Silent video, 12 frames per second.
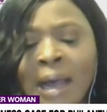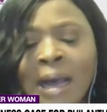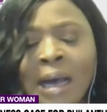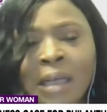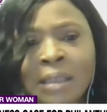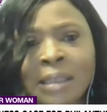
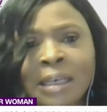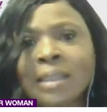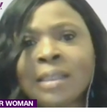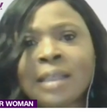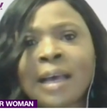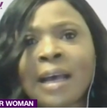And it
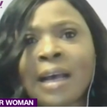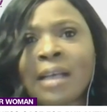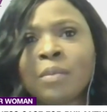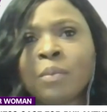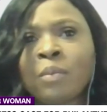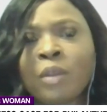
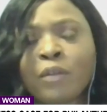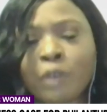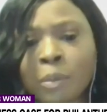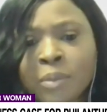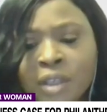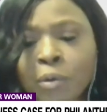says
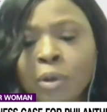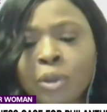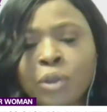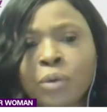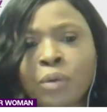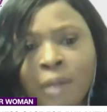from zero
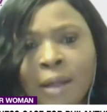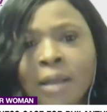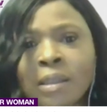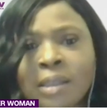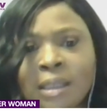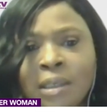to
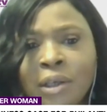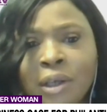thirty,